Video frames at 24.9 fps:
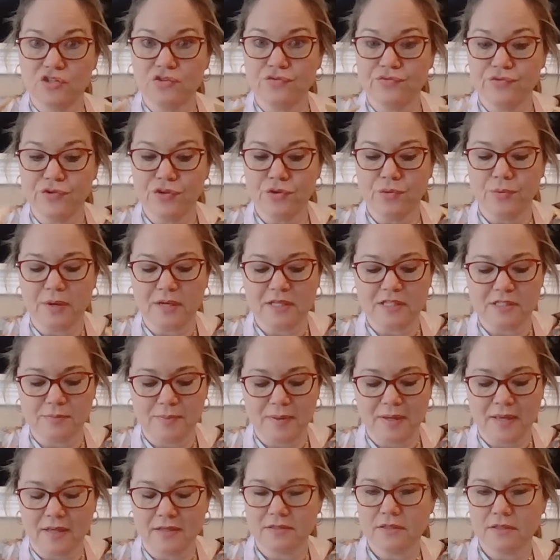two new ones
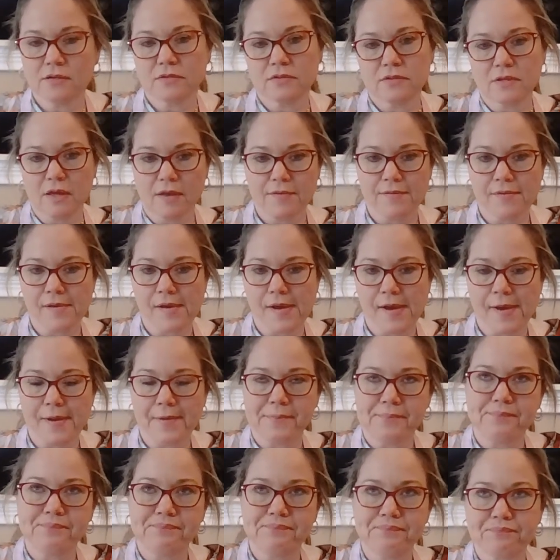because those
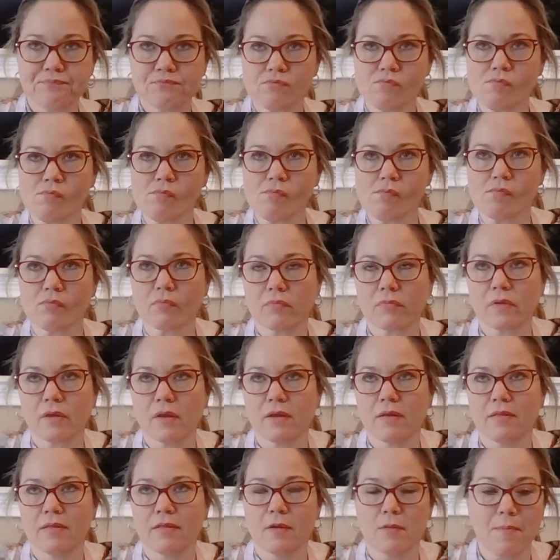the
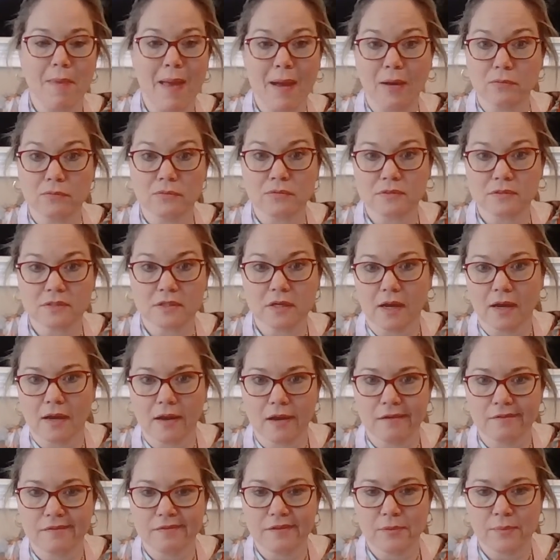mountains
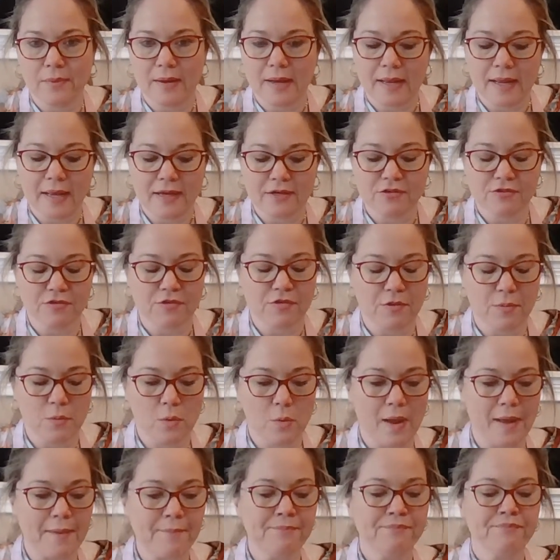got awfully wet. I had to throw them
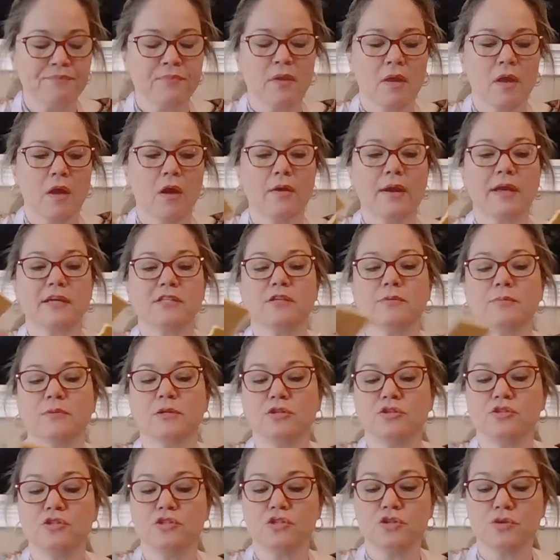away. Okay, so I'm
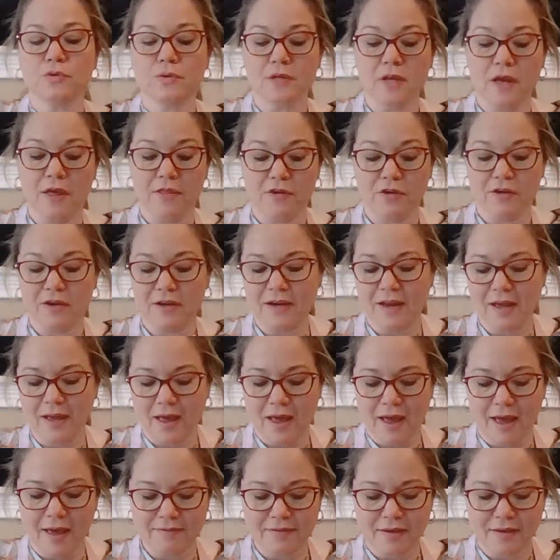going to do another, and
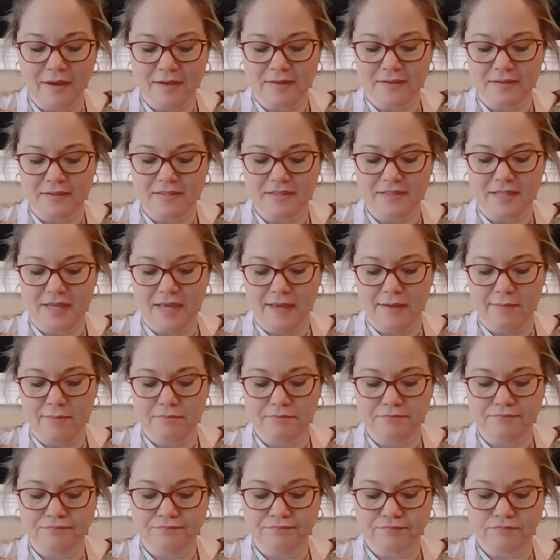I've got the
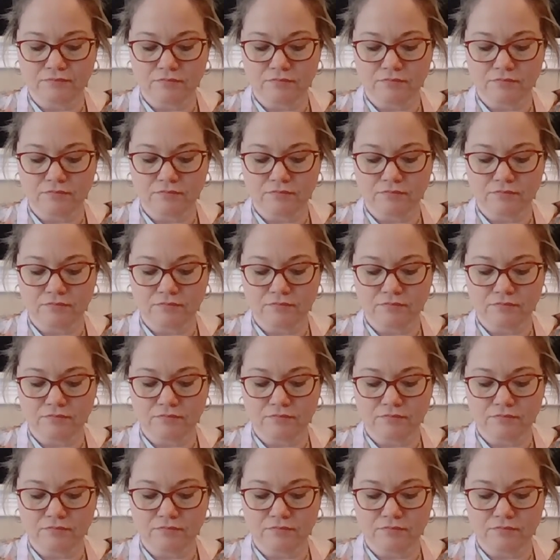same